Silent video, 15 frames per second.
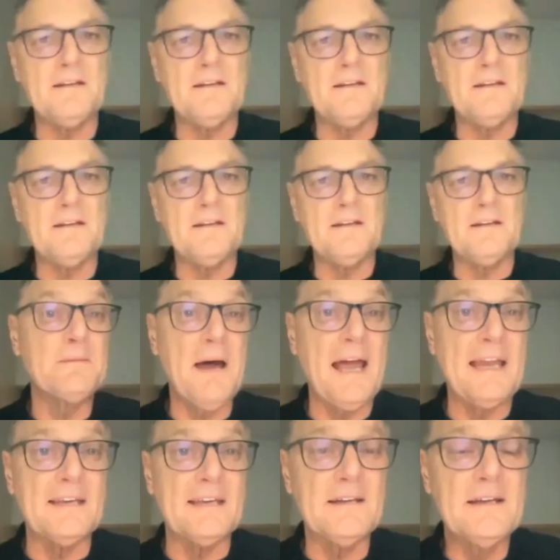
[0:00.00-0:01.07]
months.
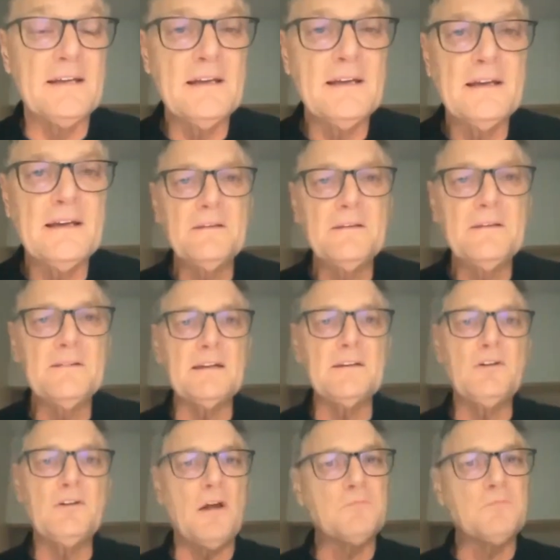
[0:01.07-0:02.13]
It's public,
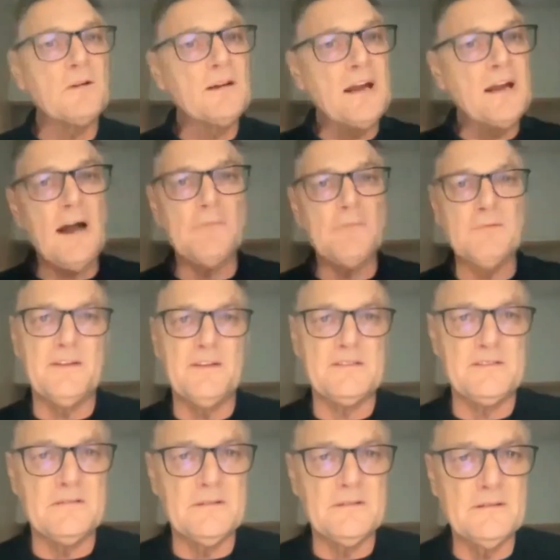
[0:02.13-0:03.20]
open to public
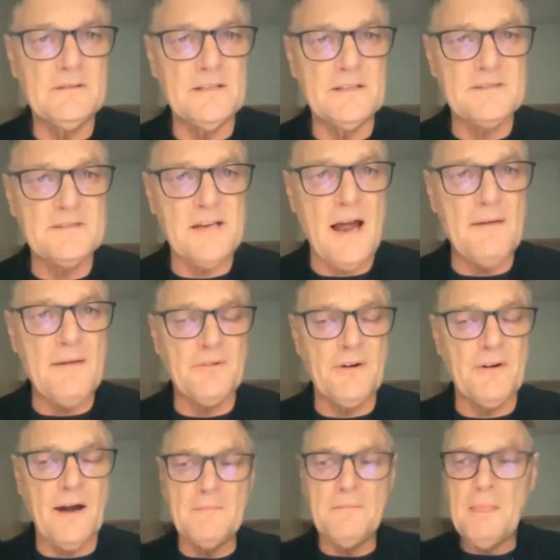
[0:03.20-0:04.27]
debate. That God would
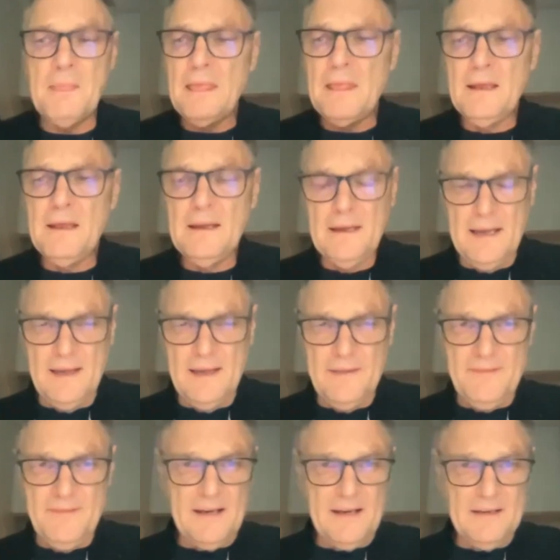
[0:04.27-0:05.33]
cover this
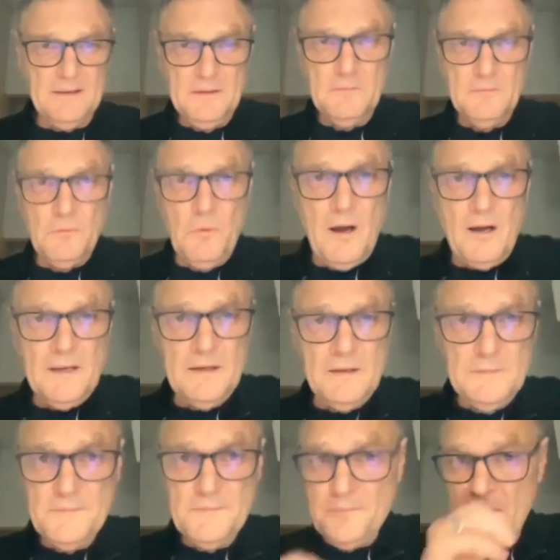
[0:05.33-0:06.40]
time frame, and that
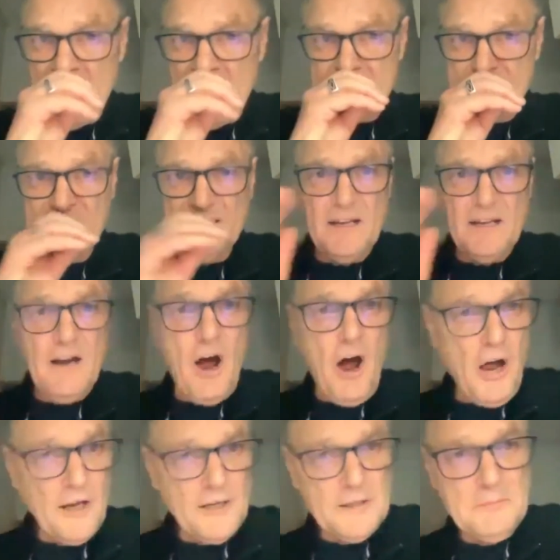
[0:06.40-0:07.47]
what has been
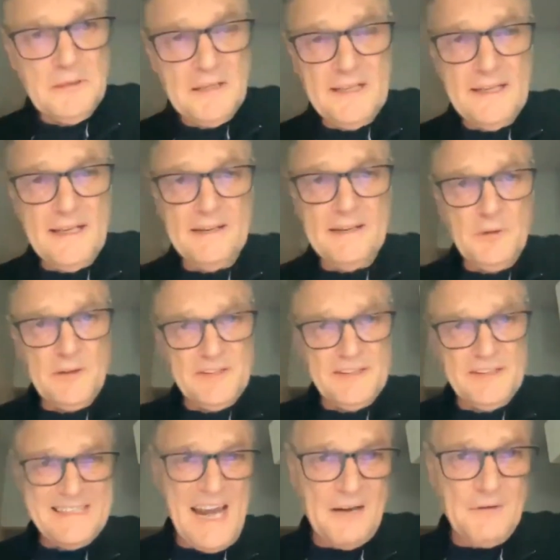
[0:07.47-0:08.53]
done honorably and
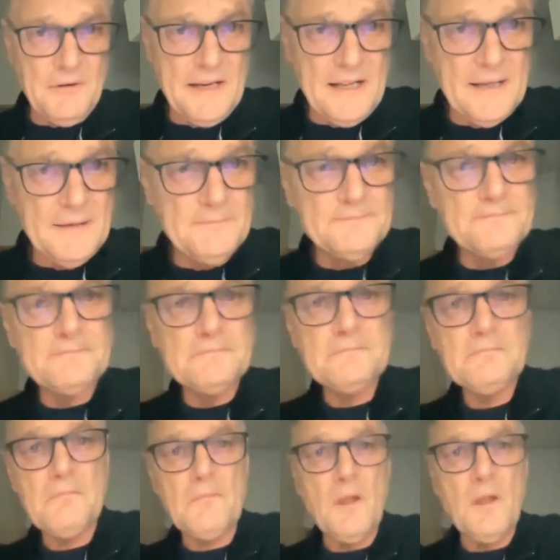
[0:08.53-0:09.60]
with integrity
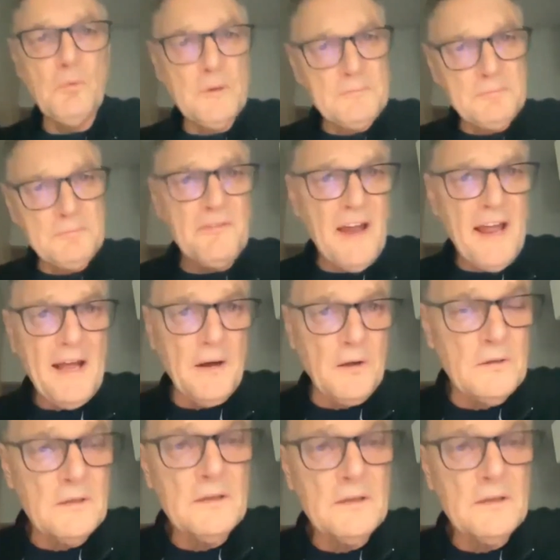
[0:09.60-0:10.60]
would prevail.